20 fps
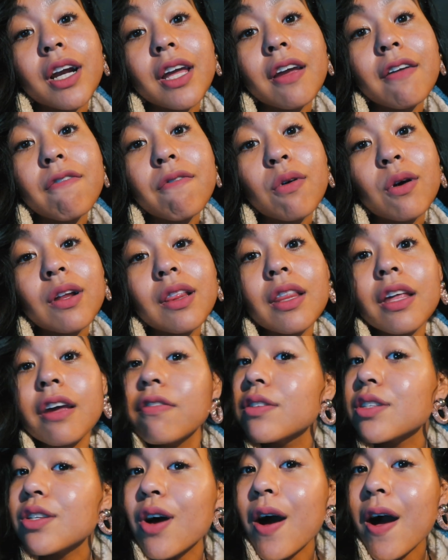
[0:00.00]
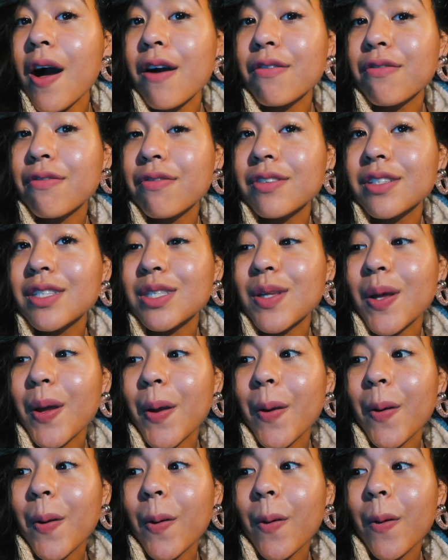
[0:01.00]
ready for liftoff
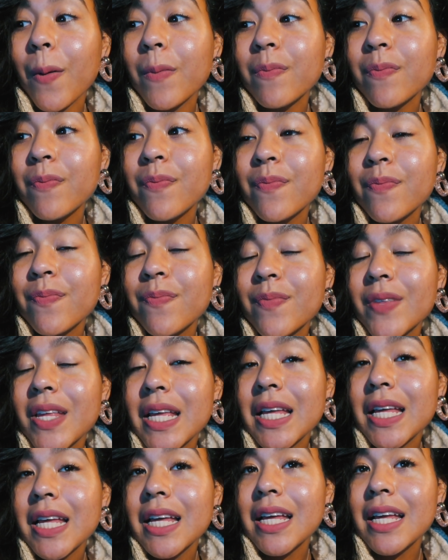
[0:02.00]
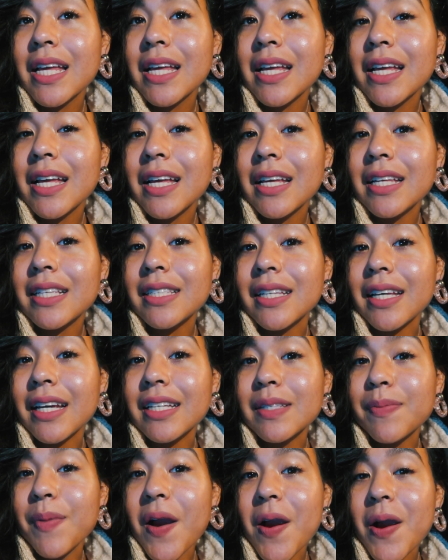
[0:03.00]
so see you
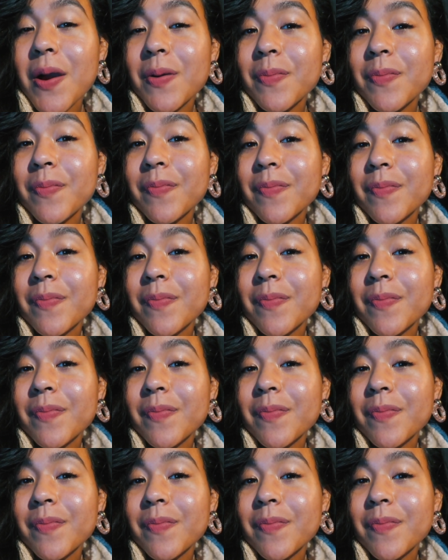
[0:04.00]
guys tomorrow